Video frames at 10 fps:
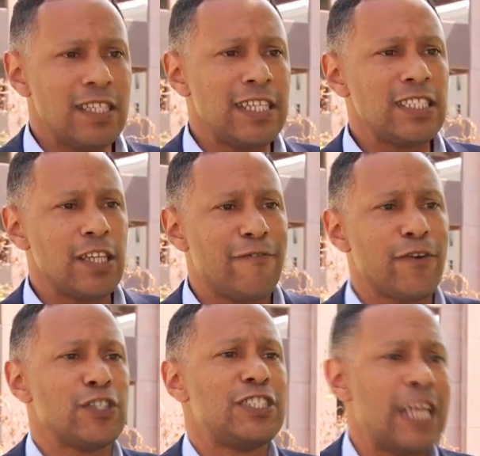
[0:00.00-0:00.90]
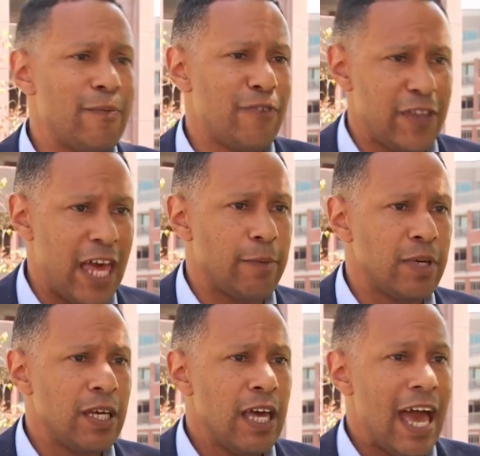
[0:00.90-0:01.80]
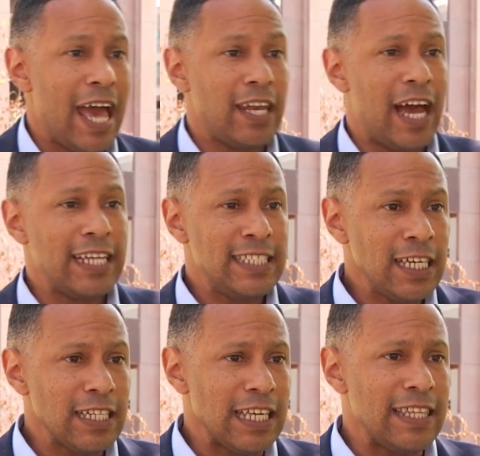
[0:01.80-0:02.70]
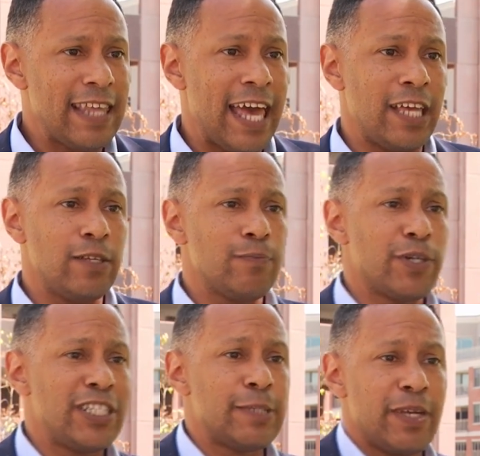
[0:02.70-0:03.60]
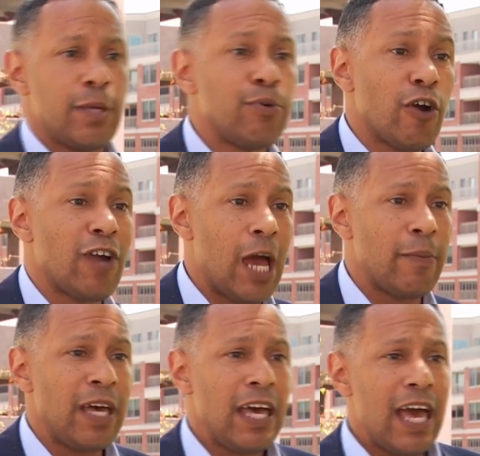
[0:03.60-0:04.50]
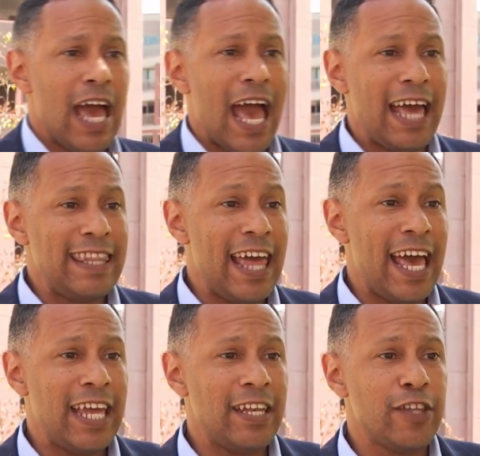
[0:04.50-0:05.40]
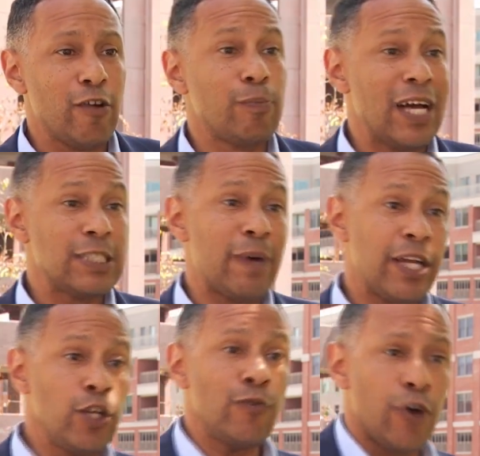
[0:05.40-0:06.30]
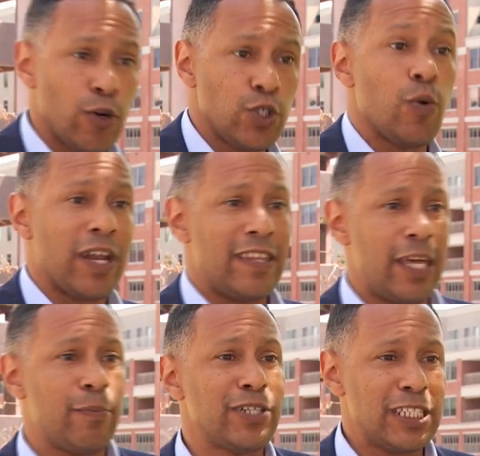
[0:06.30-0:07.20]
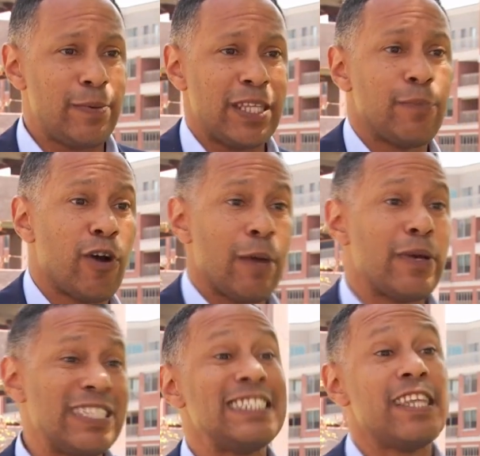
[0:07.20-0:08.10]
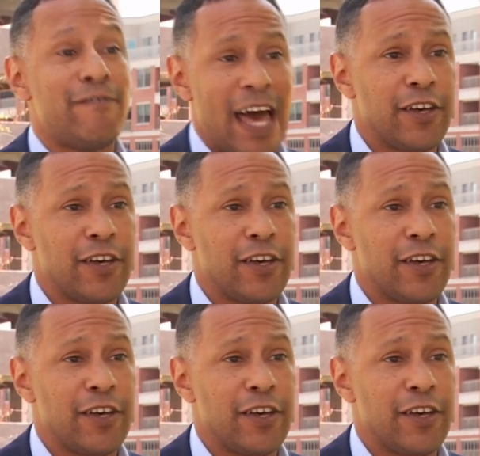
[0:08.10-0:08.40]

This is a first step for them, and ideally they participate in the program and then they're replaced by new folks who want to then participate in the program because they see the